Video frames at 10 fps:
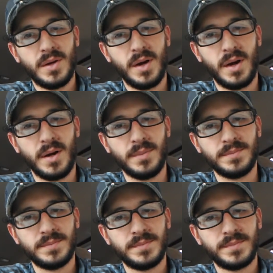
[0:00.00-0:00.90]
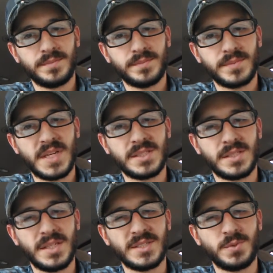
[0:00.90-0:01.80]
Um,
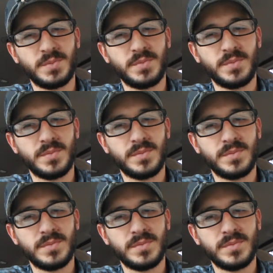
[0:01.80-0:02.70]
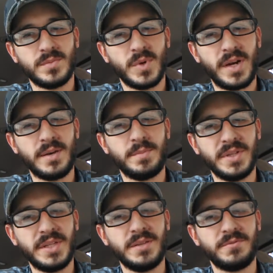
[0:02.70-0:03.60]
that's that's what I
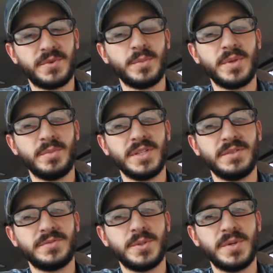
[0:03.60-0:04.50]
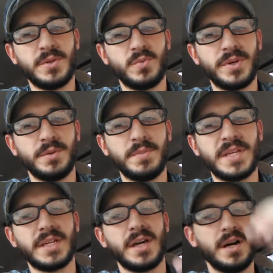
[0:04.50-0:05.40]
believe, firmly believe, to be the real
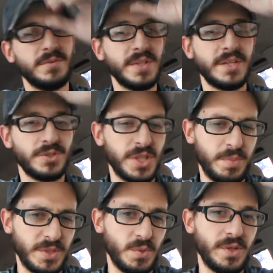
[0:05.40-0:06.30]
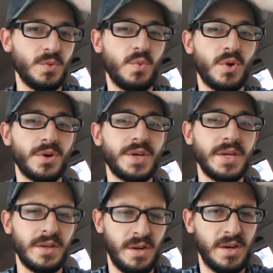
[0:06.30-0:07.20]
meaning of leadership, is when you're
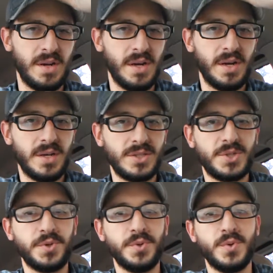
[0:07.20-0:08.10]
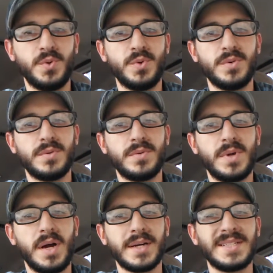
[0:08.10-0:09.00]
working to
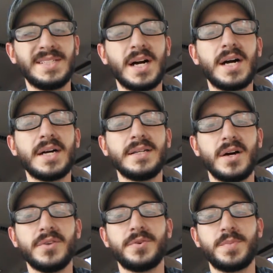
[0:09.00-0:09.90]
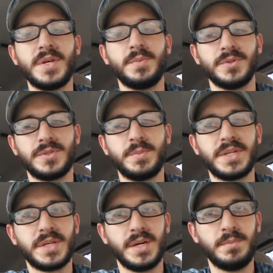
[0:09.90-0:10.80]
uh, guide other people to
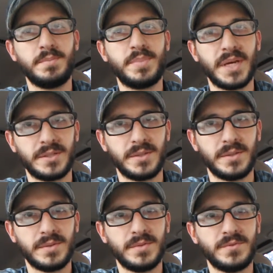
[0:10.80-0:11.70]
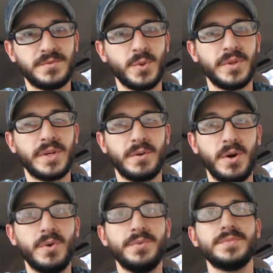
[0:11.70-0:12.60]
become better for their
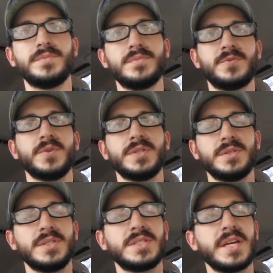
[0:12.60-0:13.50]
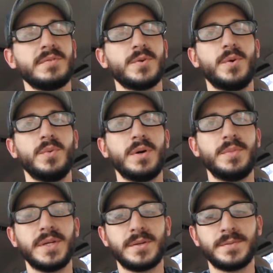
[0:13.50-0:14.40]
own, for the, the sake of their own
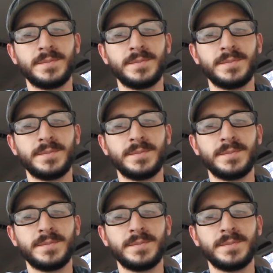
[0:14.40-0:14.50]
well-being.